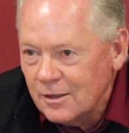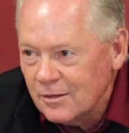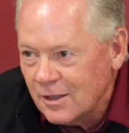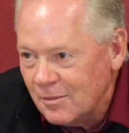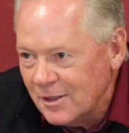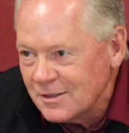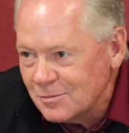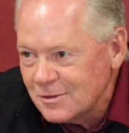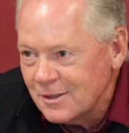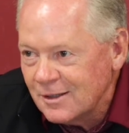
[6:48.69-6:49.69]
another guy makes a
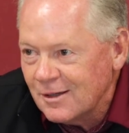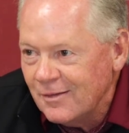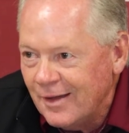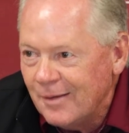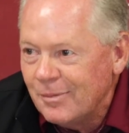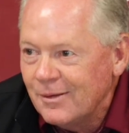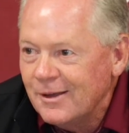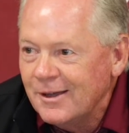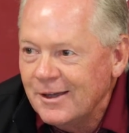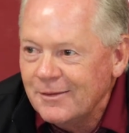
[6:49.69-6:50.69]
mistake on that
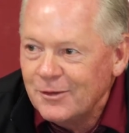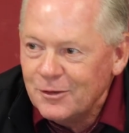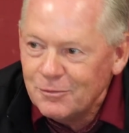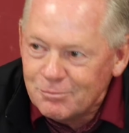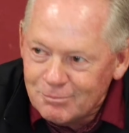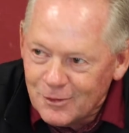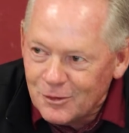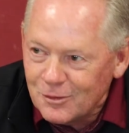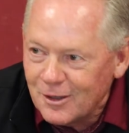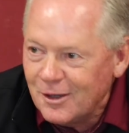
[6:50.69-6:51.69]
play,
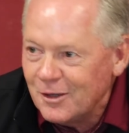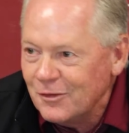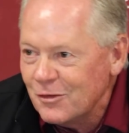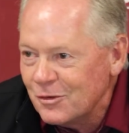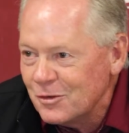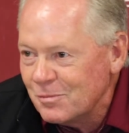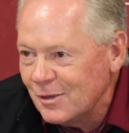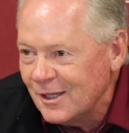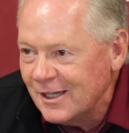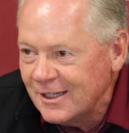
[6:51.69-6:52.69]
another guy on the third
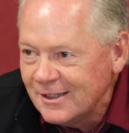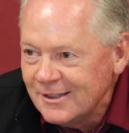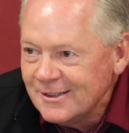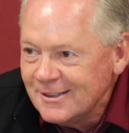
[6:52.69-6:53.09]
play.